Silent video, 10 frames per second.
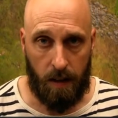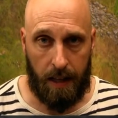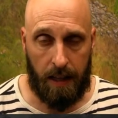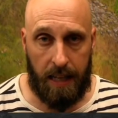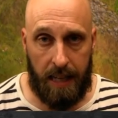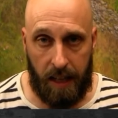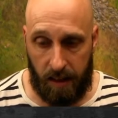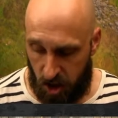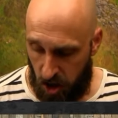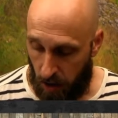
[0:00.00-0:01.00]
And leading
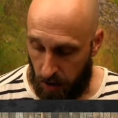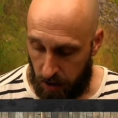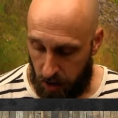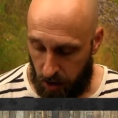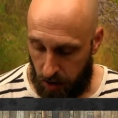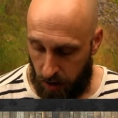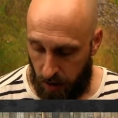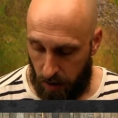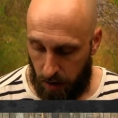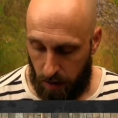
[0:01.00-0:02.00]
the charge,
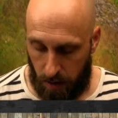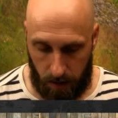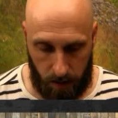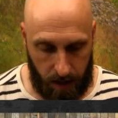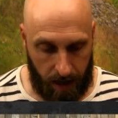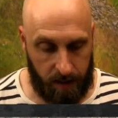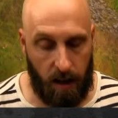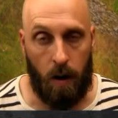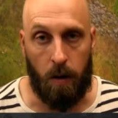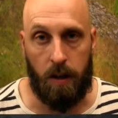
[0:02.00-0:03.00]
decked
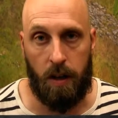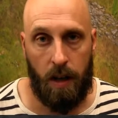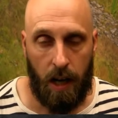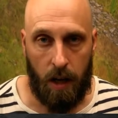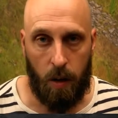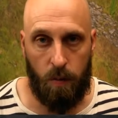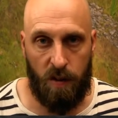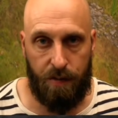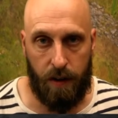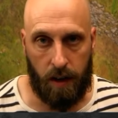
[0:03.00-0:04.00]
out in
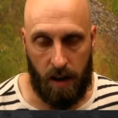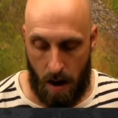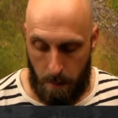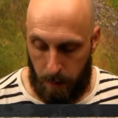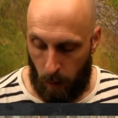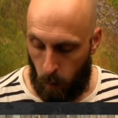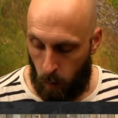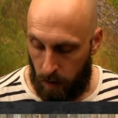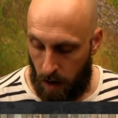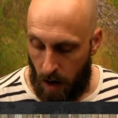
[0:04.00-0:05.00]
horrific
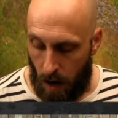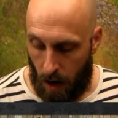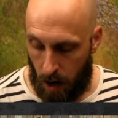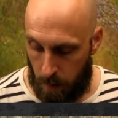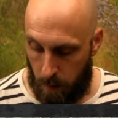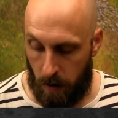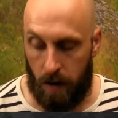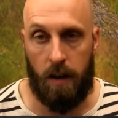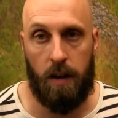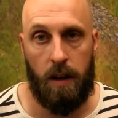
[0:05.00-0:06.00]
bone
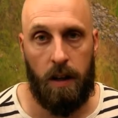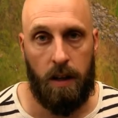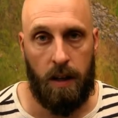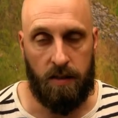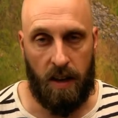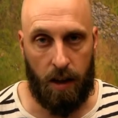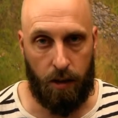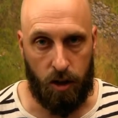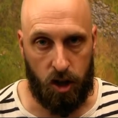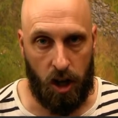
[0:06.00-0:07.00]
armor, is
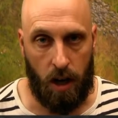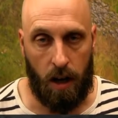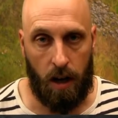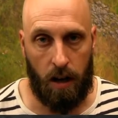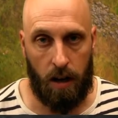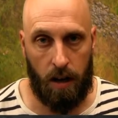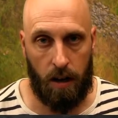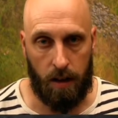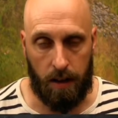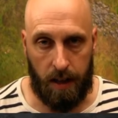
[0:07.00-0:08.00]
Aethersha,
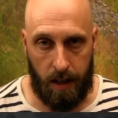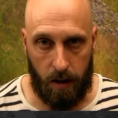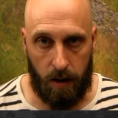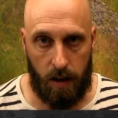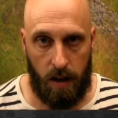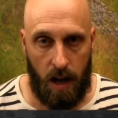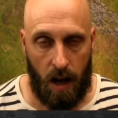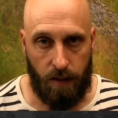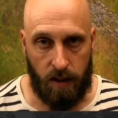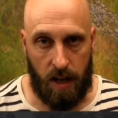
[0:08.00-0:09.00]
the leader
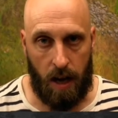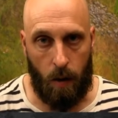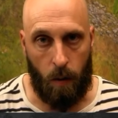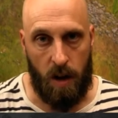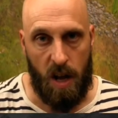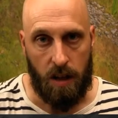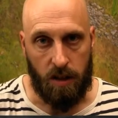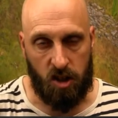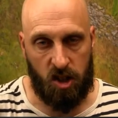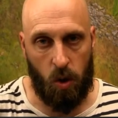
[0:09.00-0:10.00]
of the town, the
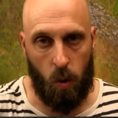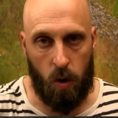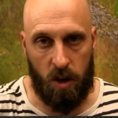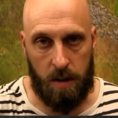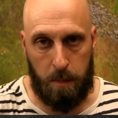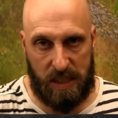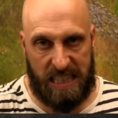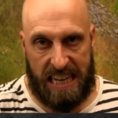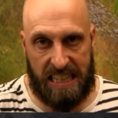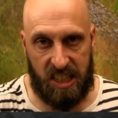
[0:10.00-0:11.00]
sword
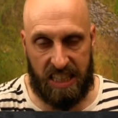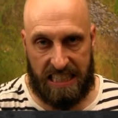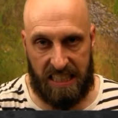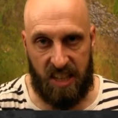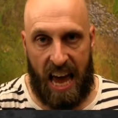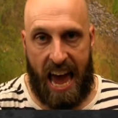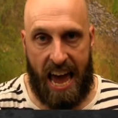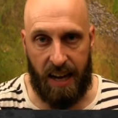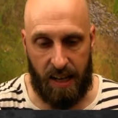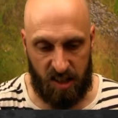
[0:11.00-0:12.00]
blazing in his
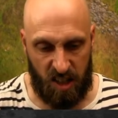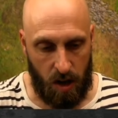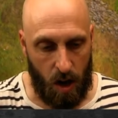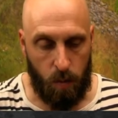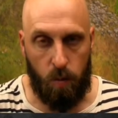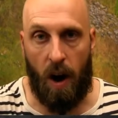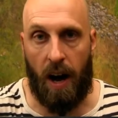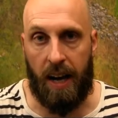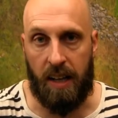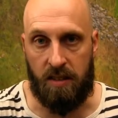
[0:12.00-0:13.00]
hand as he
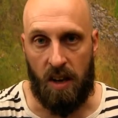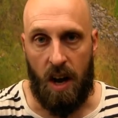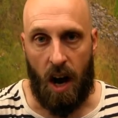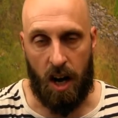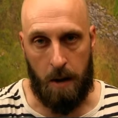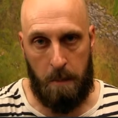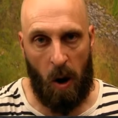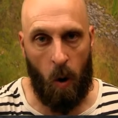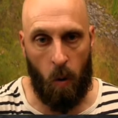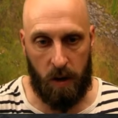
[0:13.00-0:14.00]
rides on a
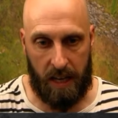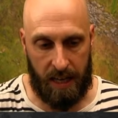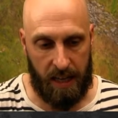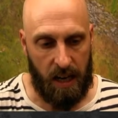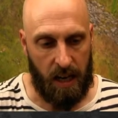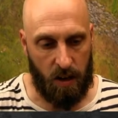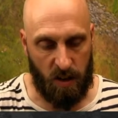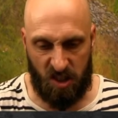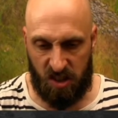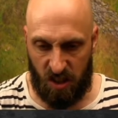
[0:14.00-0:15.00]
pony or
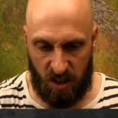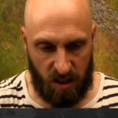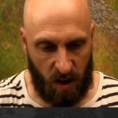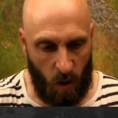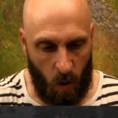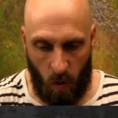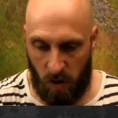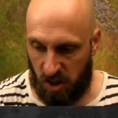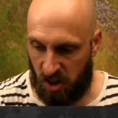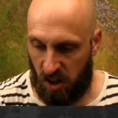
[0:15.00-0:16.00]
a
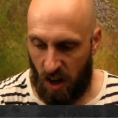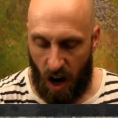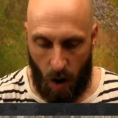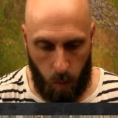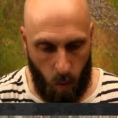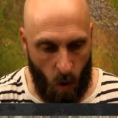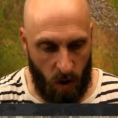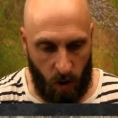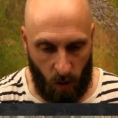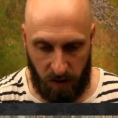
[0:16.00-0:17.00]
horse, a
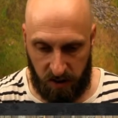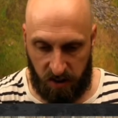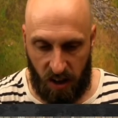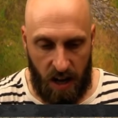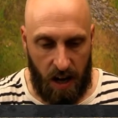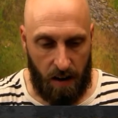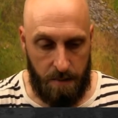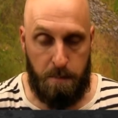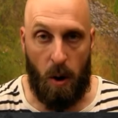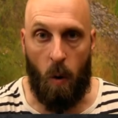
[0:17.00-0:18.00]
war horse
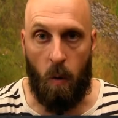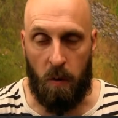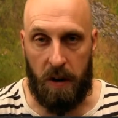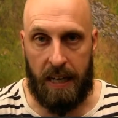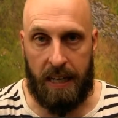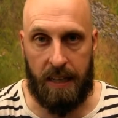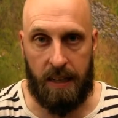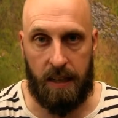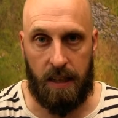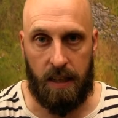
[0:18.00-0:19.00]
of bone,
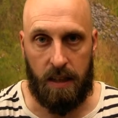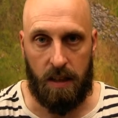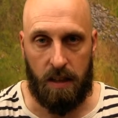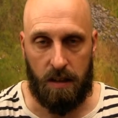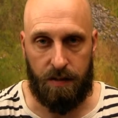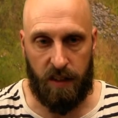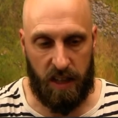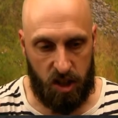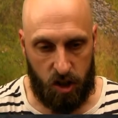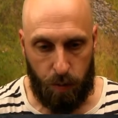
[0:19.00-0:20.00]

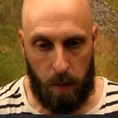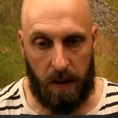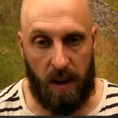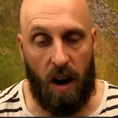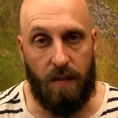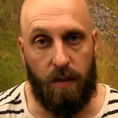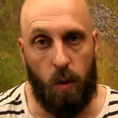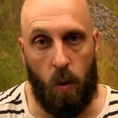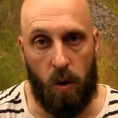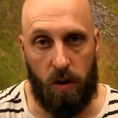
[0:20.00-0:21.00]
flesh dripping off of the
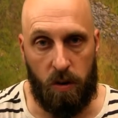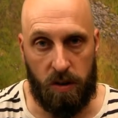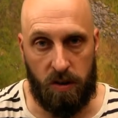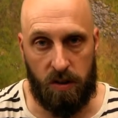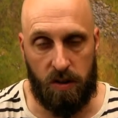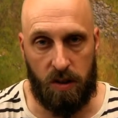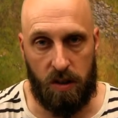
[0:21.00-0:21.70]
war horse.